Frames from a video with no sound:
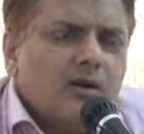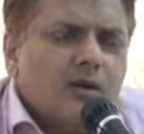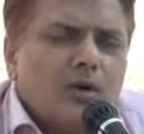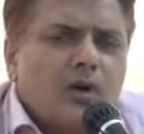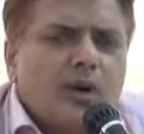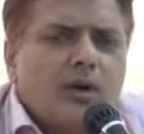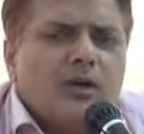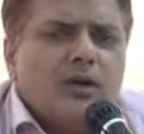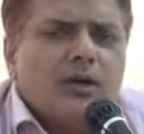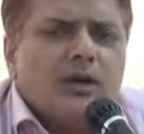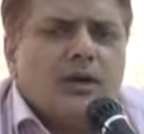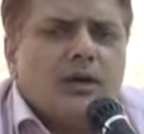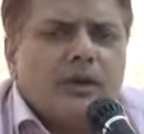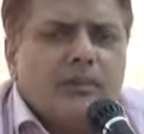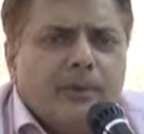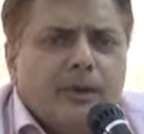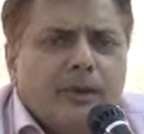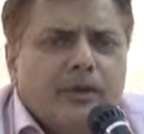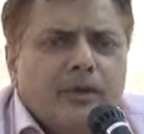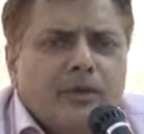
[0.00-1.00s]
do not
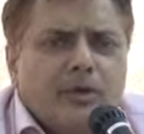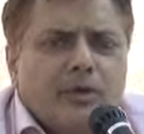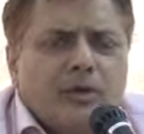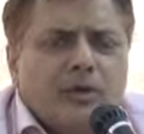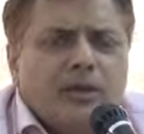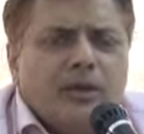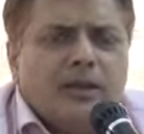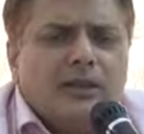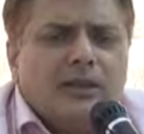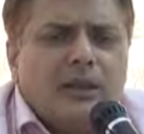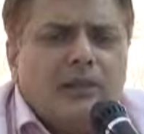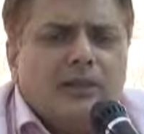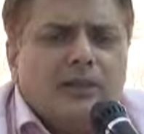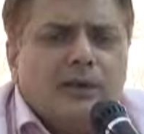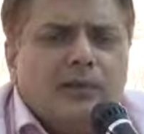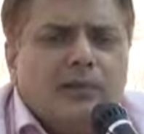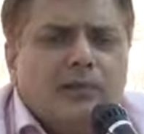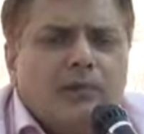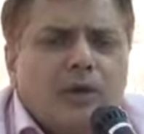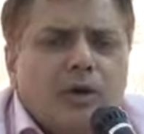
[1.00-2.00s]
repay the loan, and
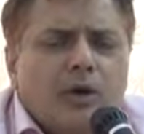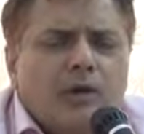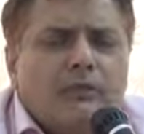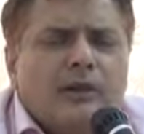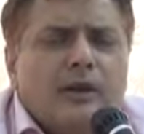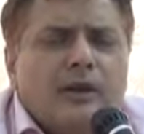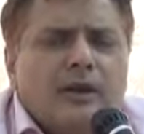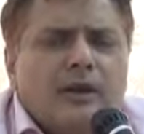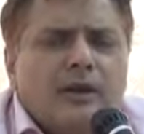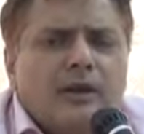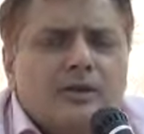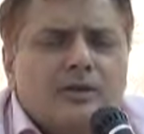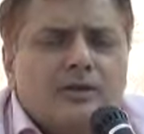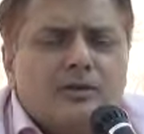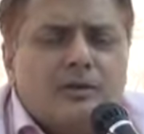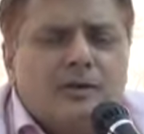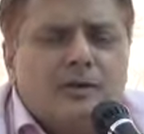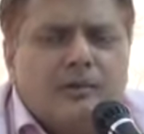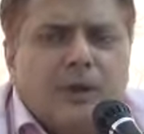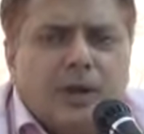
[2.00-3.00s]
therefore more money has
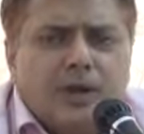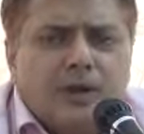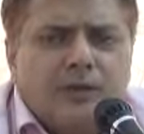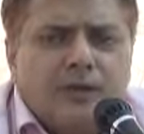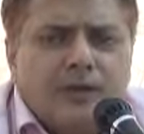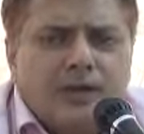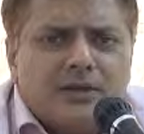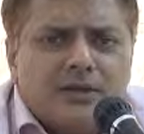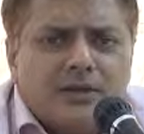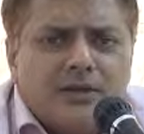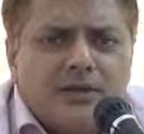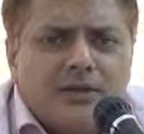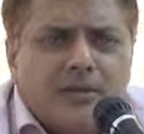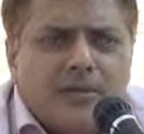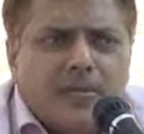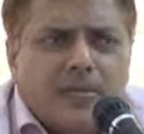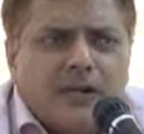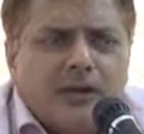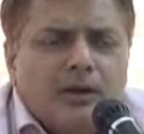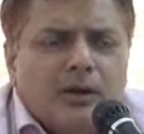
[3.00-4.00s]
to be manufactured
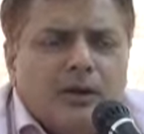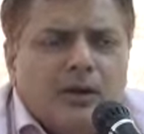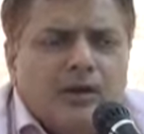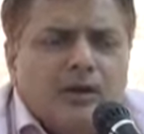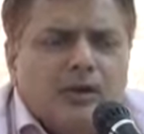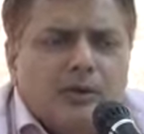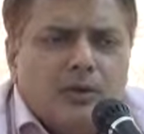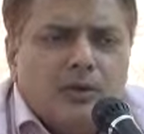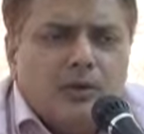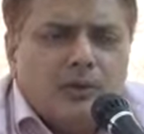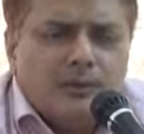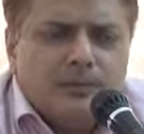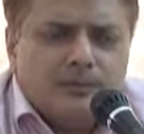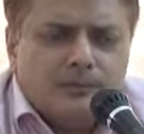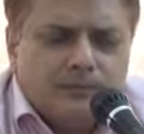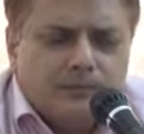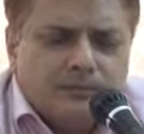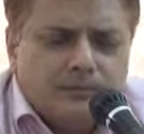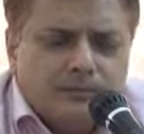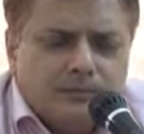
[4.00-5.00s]
to
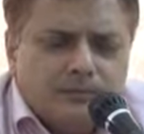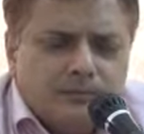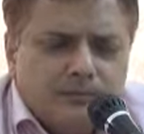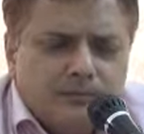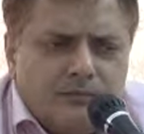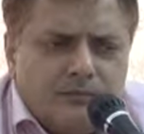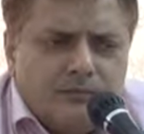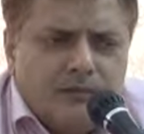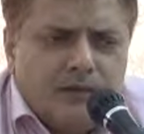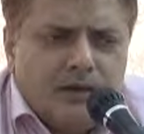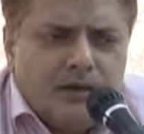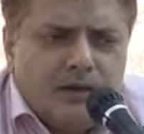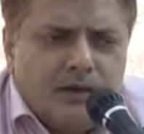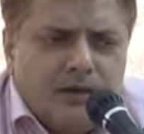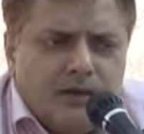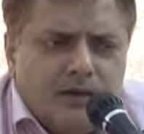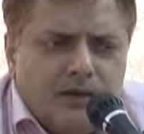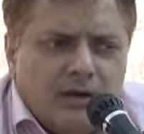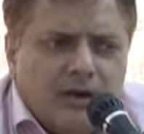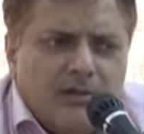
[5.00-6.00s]

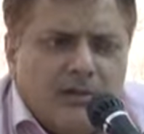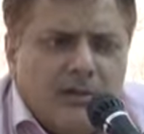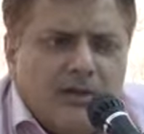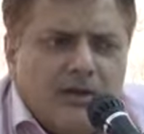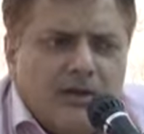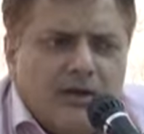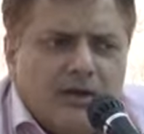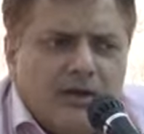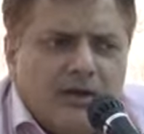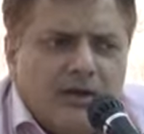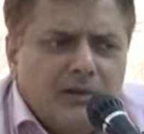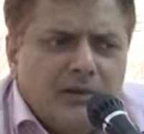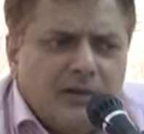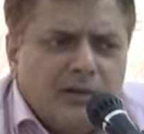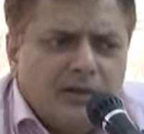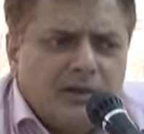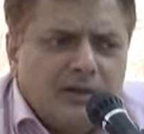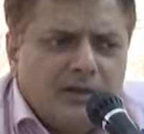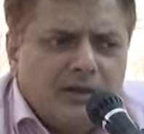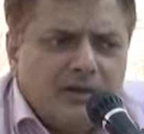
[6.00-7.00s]
repay the
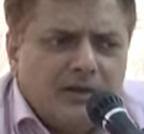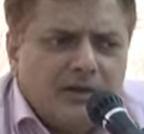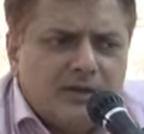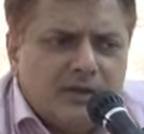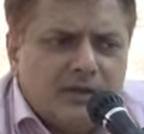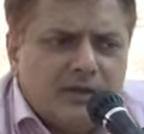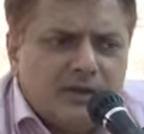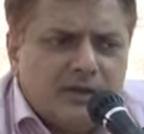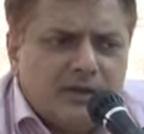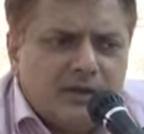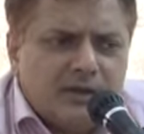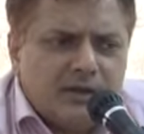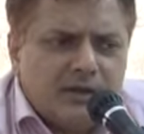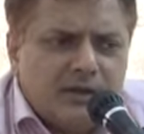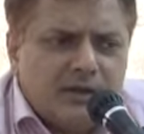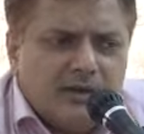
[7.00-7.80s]
depositors and